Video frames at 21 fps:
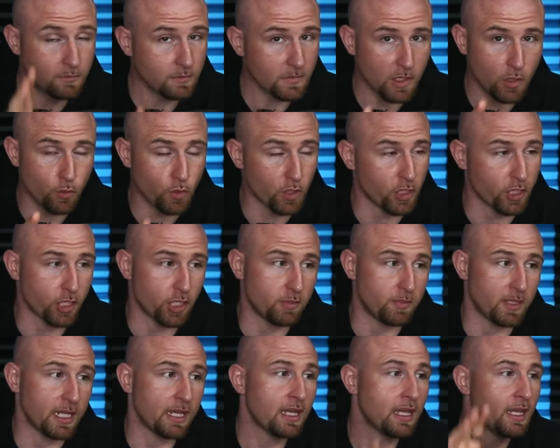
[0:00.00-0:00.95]
Really could
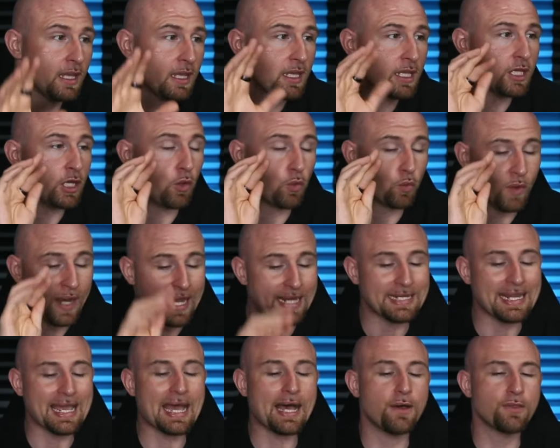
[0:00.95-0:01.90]
be. You know, right
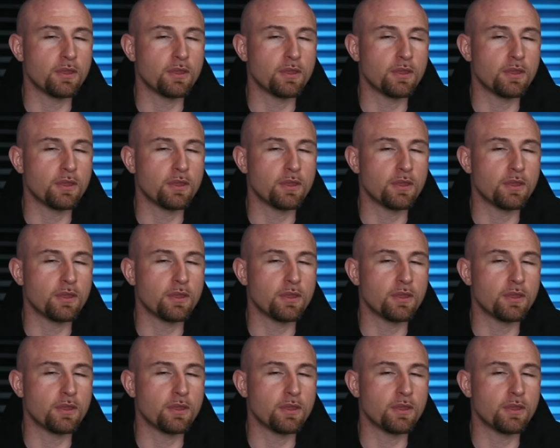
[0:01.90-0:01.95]
now,